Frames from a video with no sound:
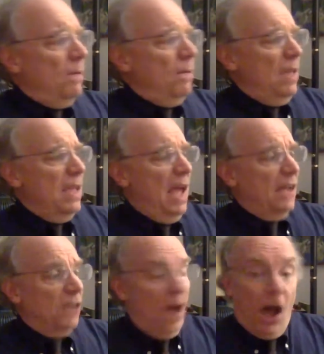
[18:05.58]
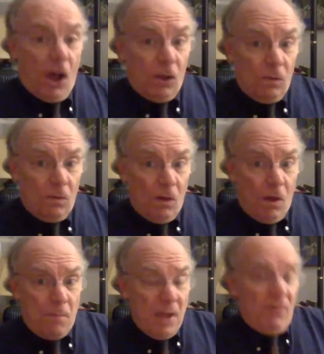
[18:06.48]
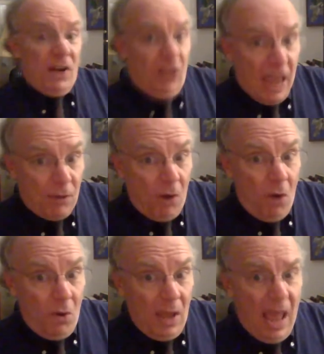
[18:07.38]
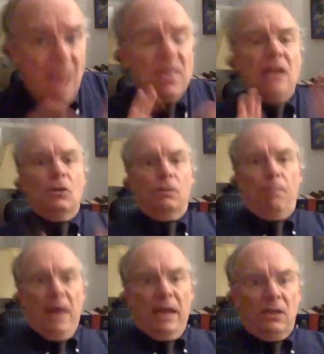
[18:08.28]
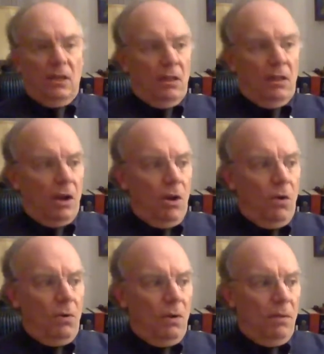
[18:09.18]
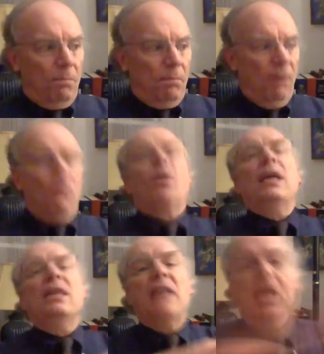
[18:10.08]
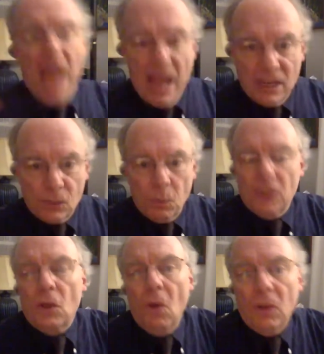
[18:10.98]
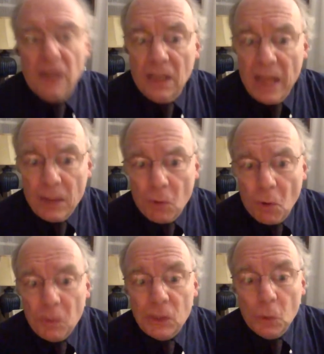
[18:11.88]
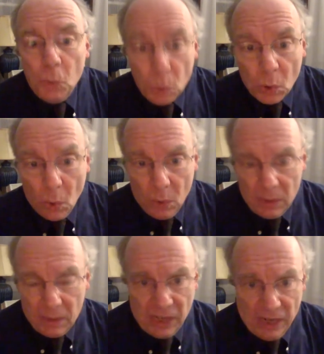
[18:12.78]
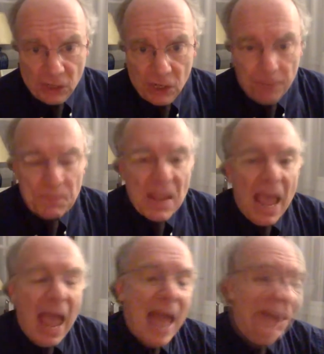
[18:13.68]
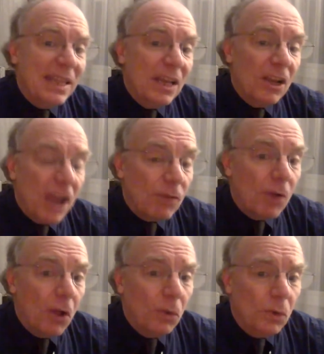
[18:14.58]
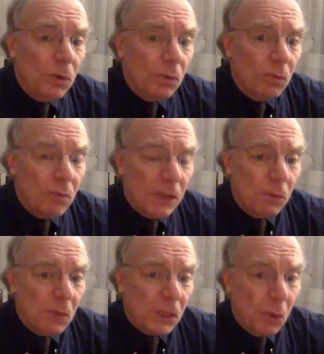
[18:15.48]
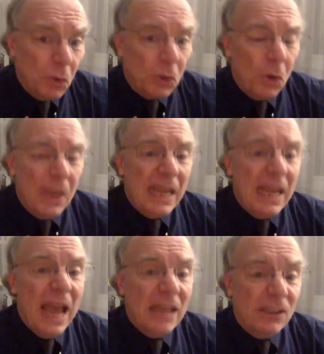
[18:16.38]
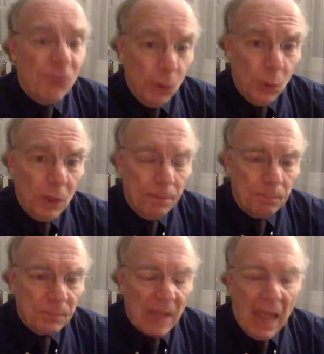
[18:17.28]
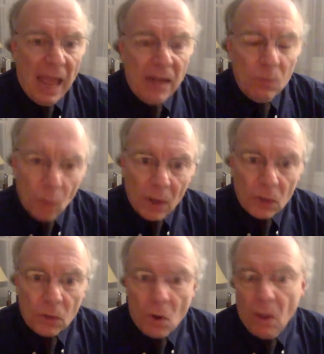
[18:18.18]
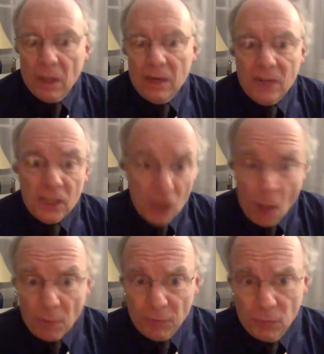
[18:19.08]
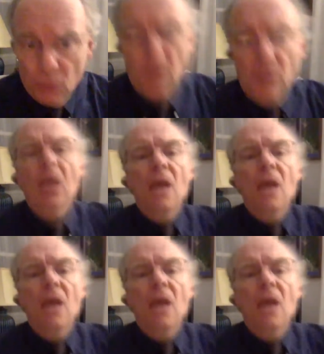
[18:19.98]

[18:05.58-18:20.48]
He has a bit of an allegro, and then he goes back to the largo before he then has what's called an Allegro Resoluto section. And in the Allegro Resoluto, he has a fugue. And one could call it even a double fugue.